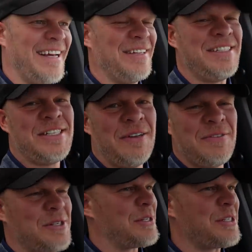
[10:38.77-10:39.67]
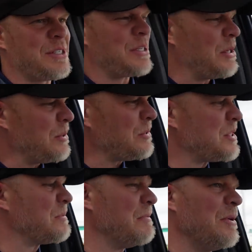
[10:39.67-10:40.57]
And the shifts are so
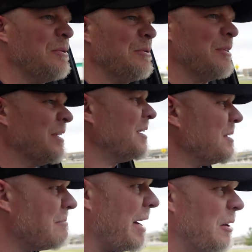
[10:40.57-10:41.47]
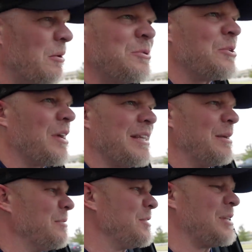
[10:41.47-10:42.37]
smooth. My old truck,
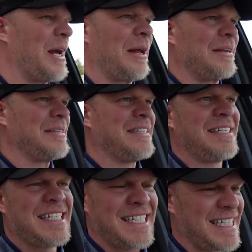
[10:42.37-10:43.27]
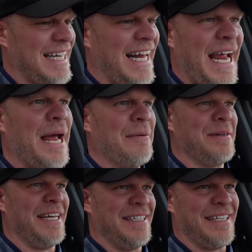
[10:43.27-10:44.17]
they were just like
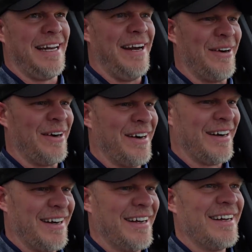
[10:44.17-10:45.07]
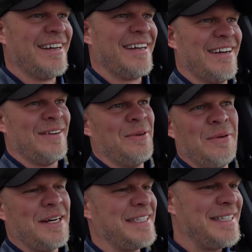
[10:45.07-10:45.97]
slammed into gear. Oh,
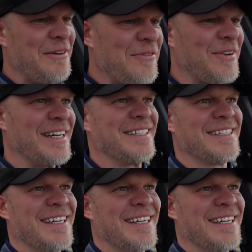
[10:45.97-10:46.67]
what a difference.